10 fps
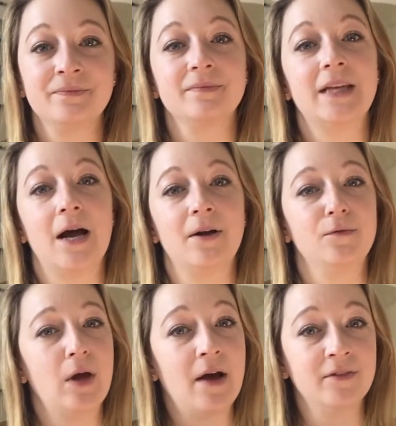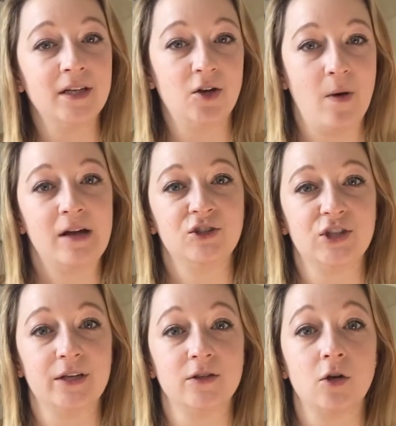Now, if you have any
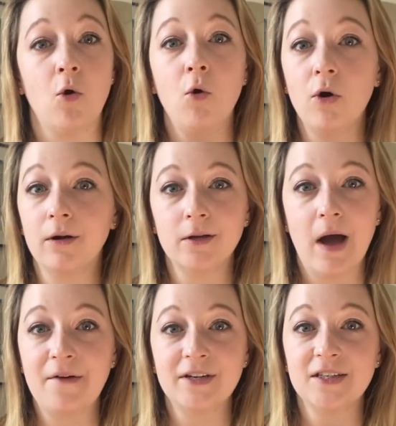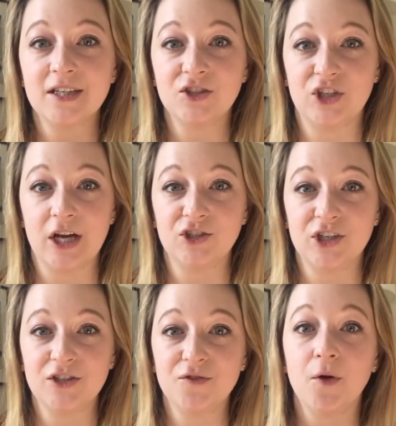questions or you have any
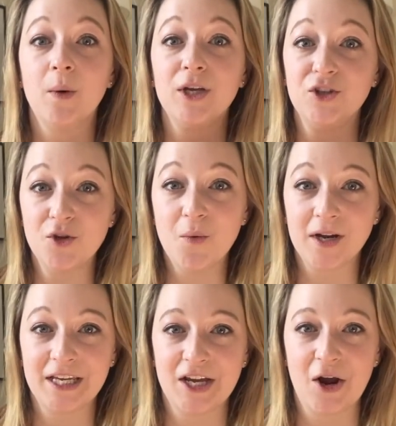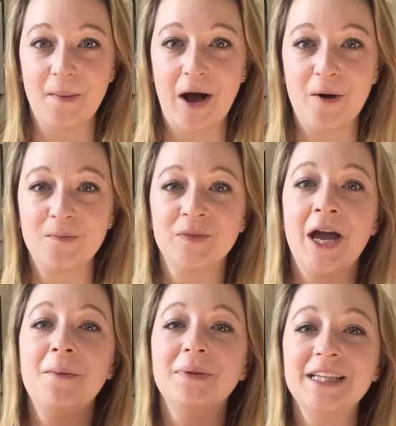suggestions for what you want to hear about,
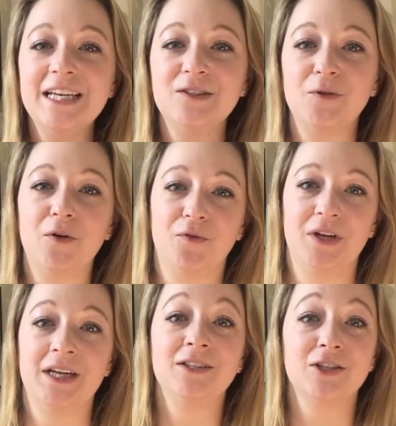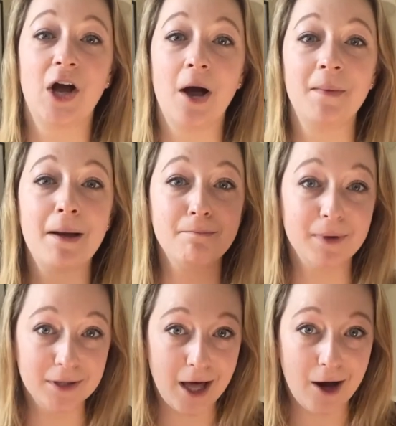please feel free to comment
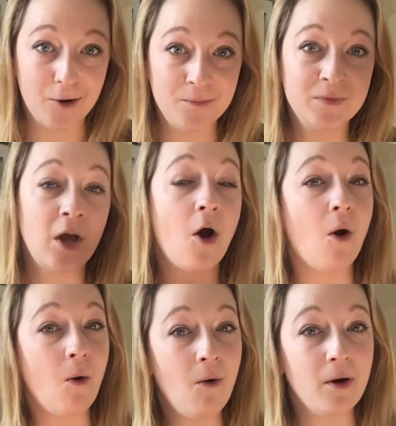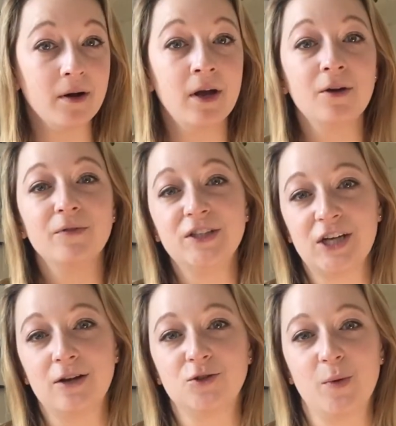below or reach
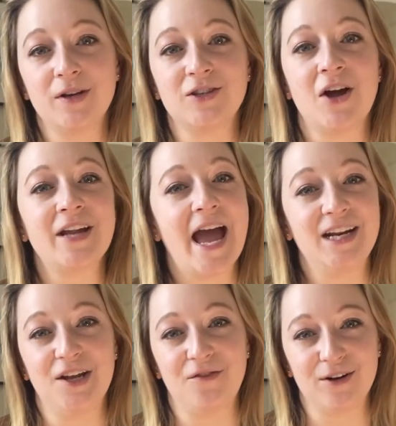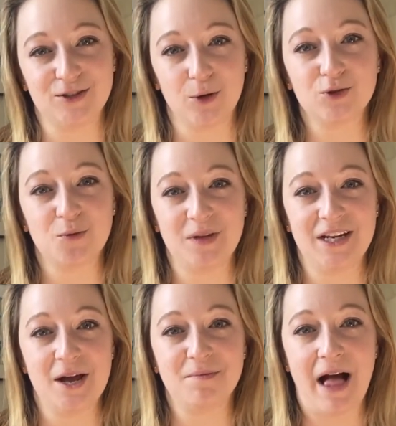out to us on any of our social
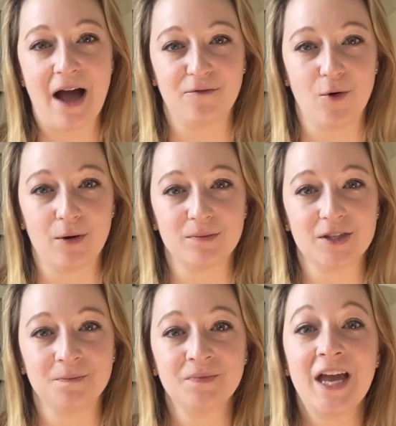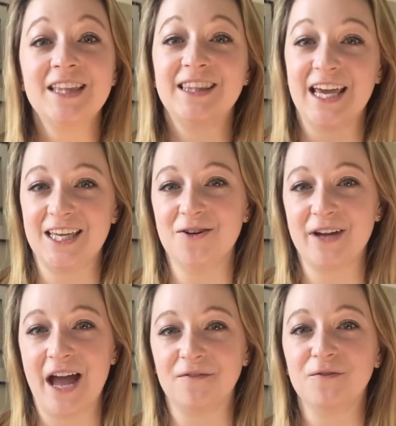media platforms. Thank you
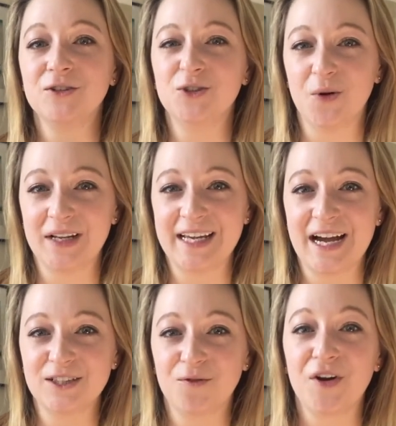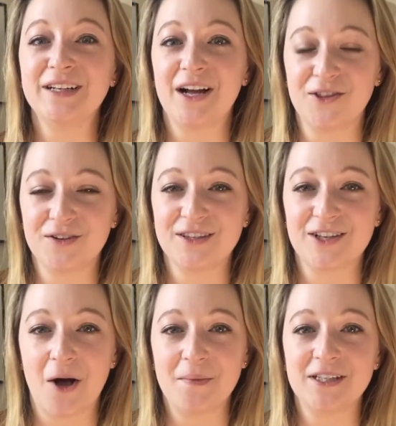again for joining us for another
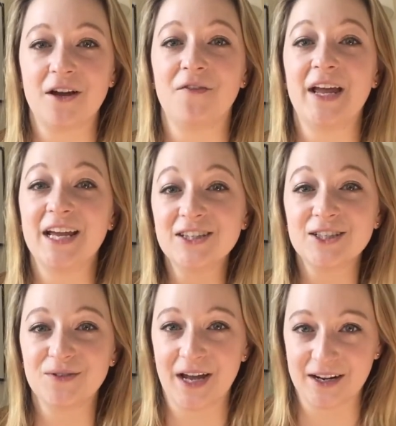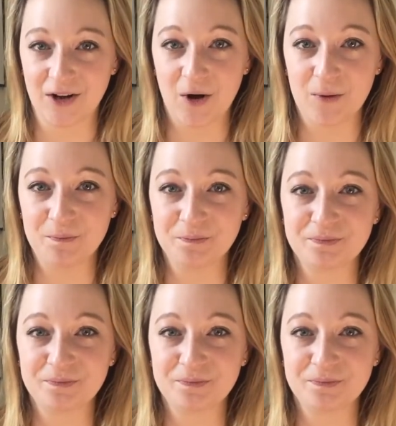installment of History at Home.